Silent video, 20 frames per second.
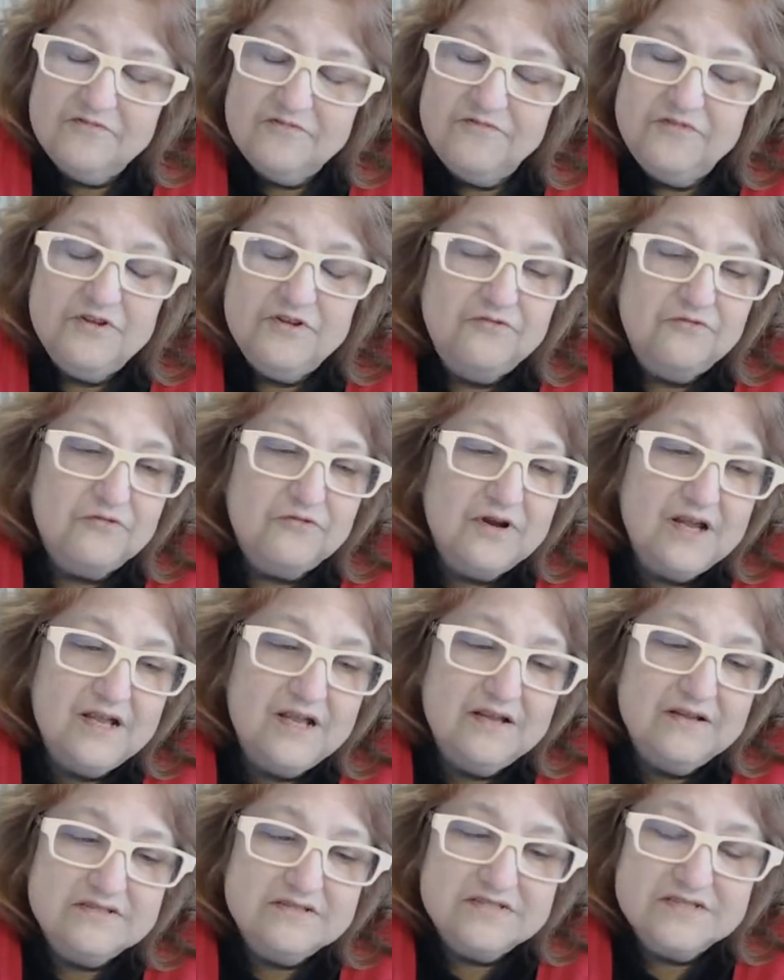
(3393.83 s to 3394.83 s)
feel
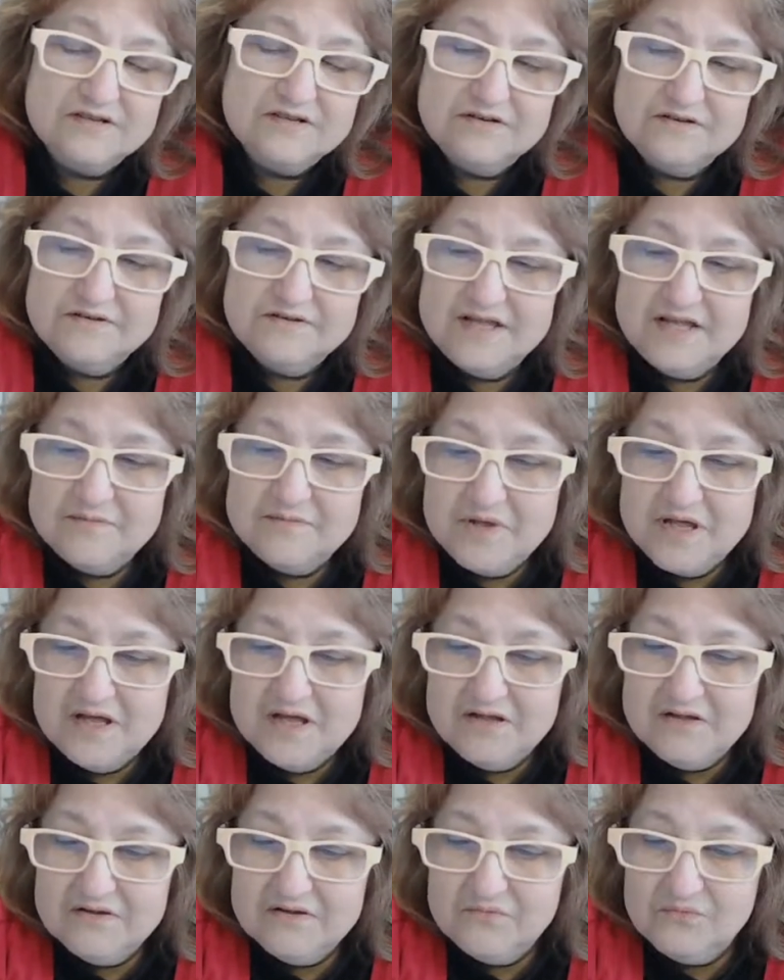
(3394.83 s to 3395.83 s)
free to
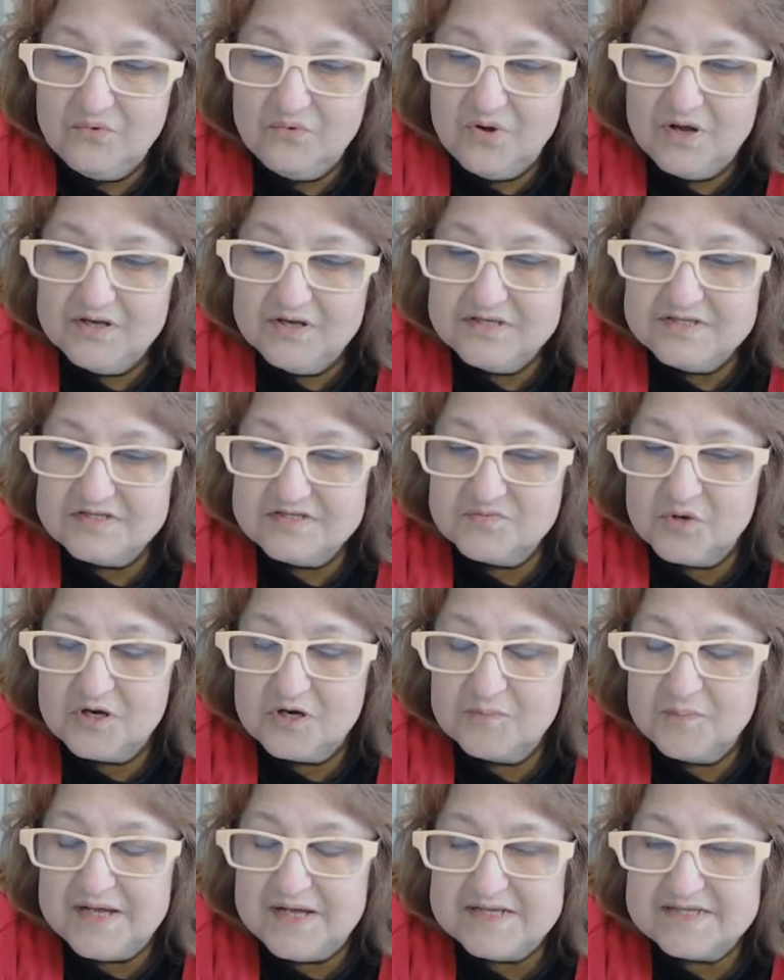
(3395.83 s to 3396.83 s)
email
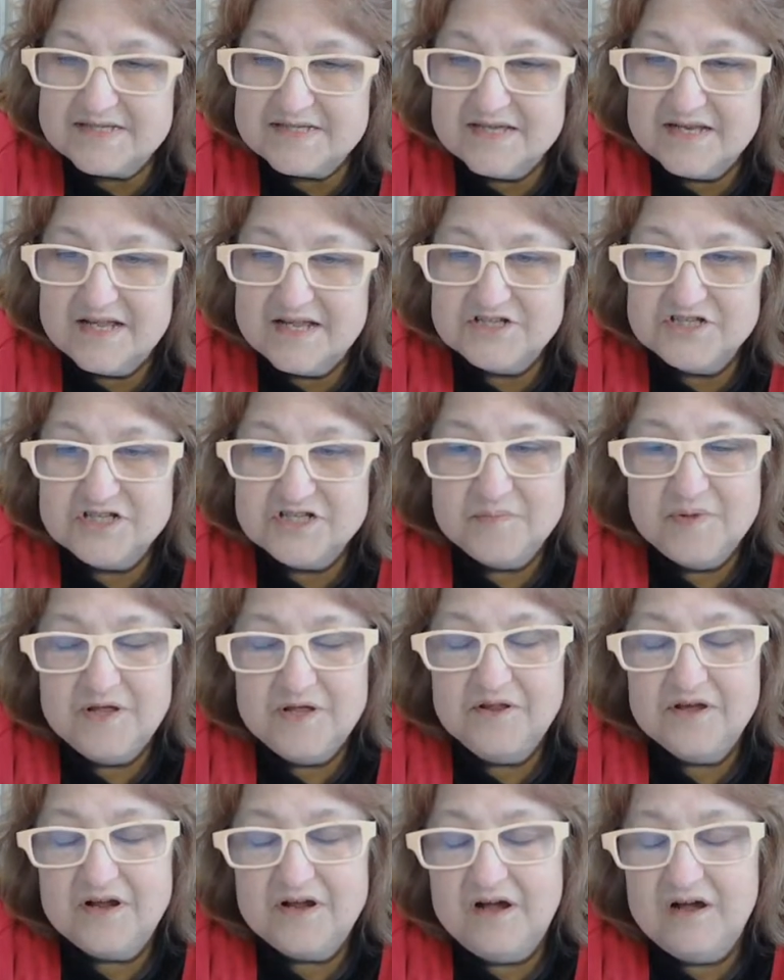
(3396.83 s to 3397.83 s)

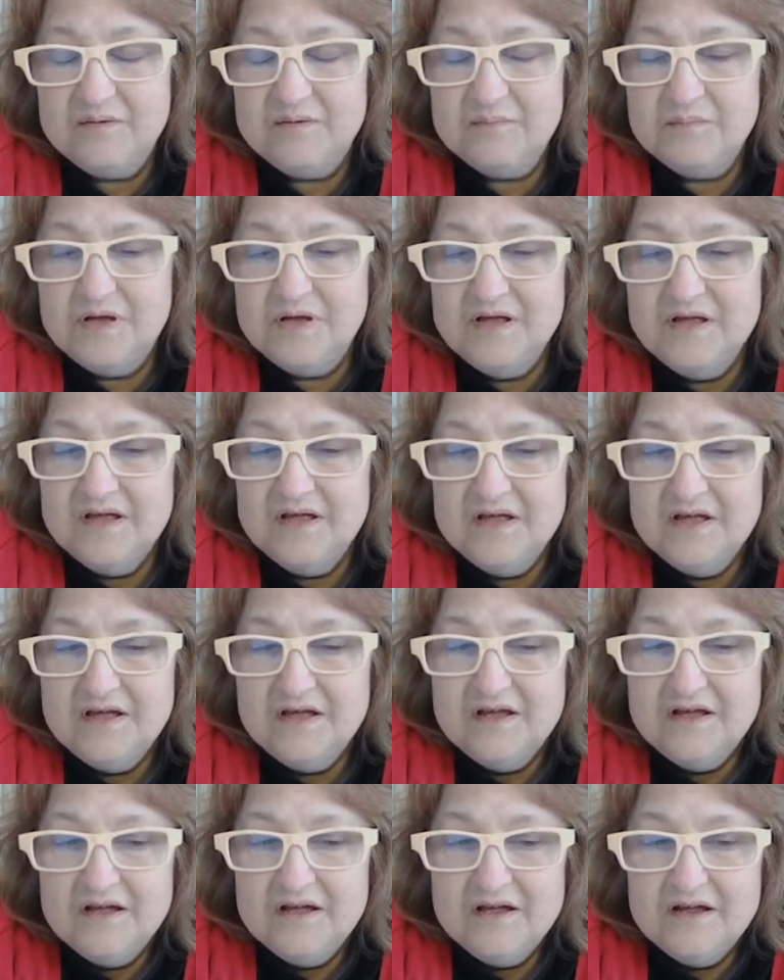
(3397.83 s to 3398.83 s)
wanda'sworkbasket@gmail.com
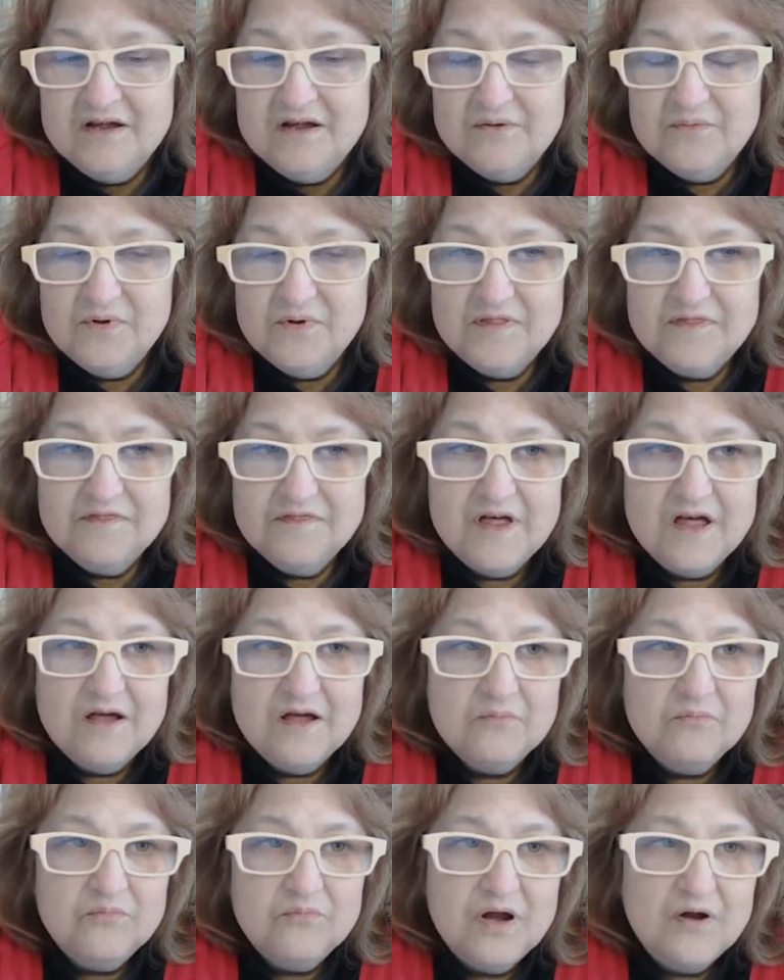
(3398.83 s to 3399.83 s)
with
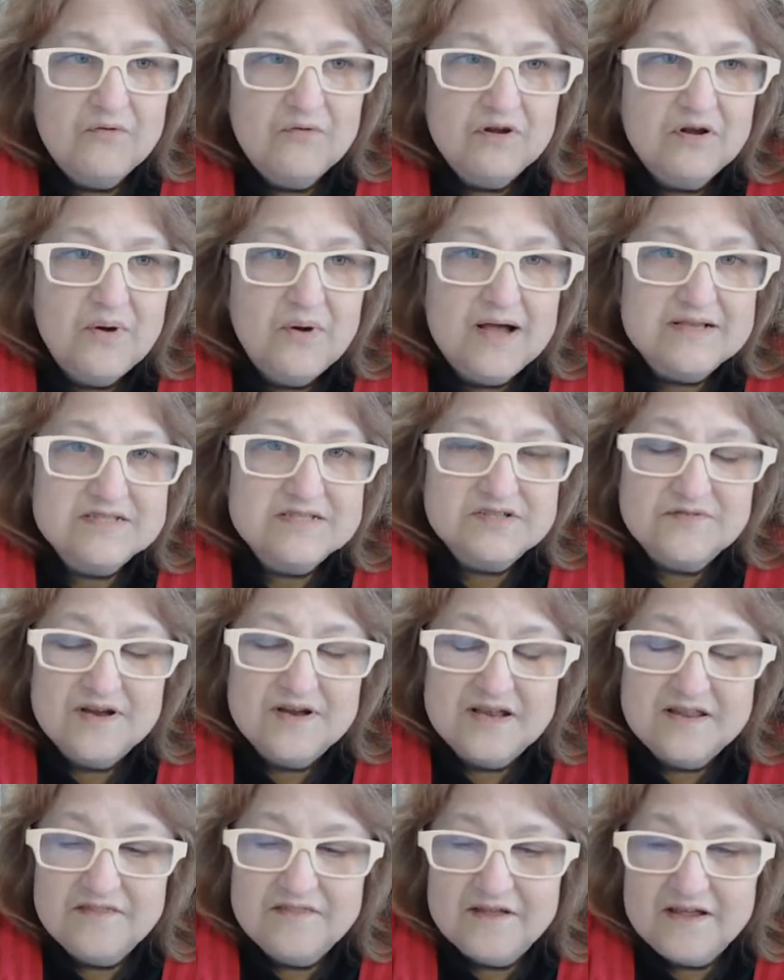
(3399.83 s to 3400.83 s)
prayer requests or
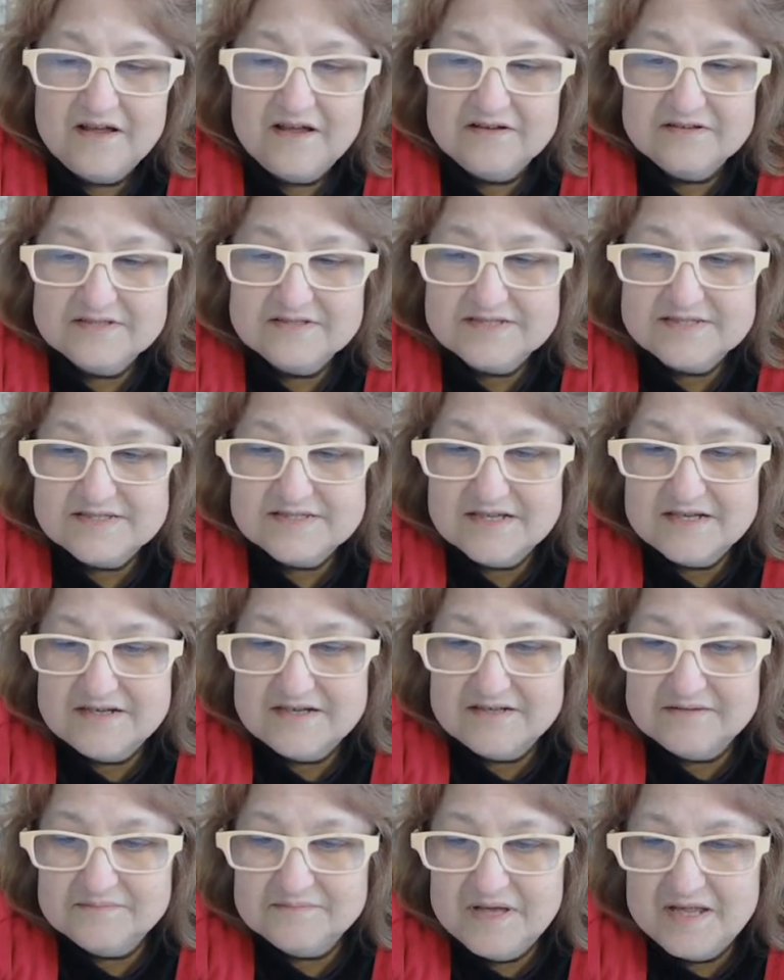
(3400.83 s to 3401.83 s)
anything else,
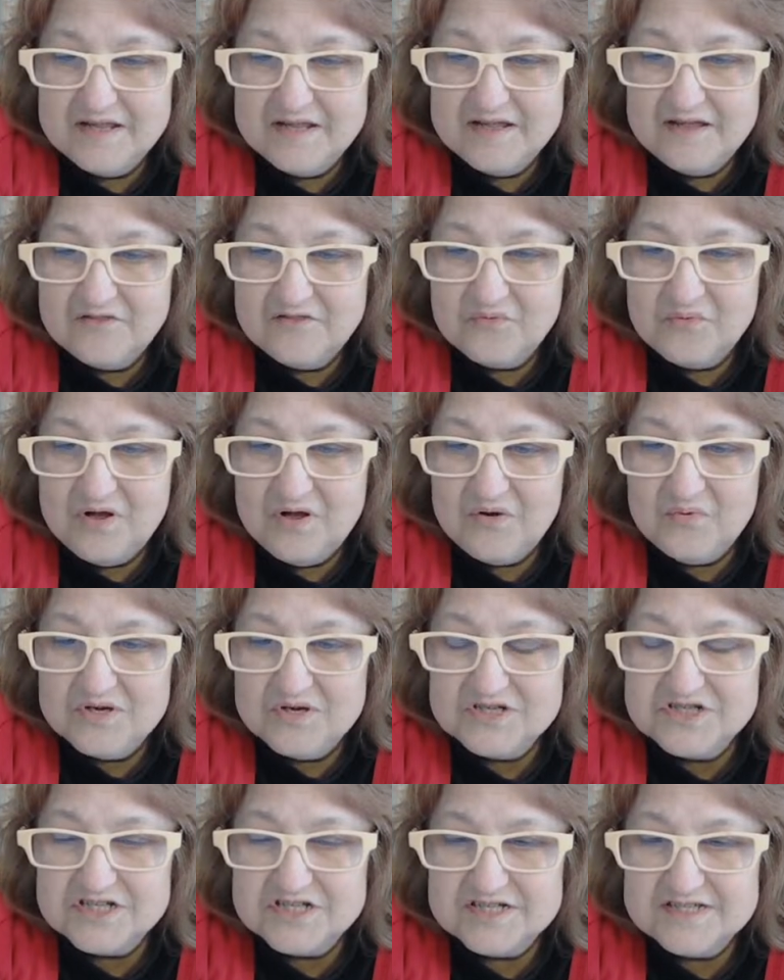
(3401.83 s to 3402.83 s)
any other well
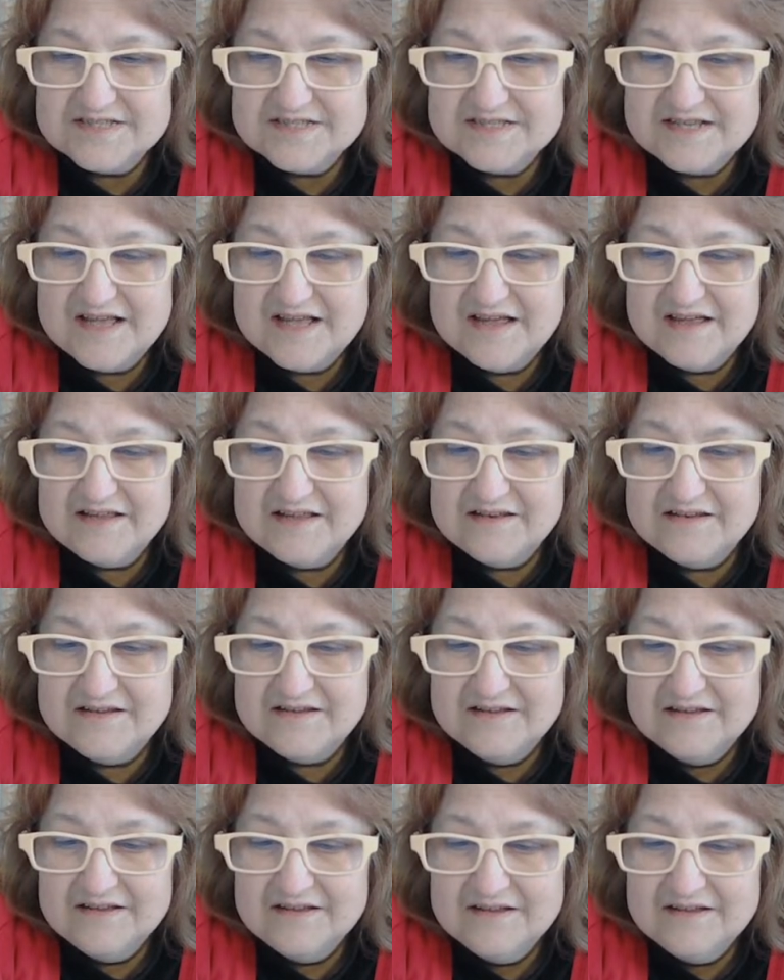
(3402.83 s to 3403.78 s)
wishes. And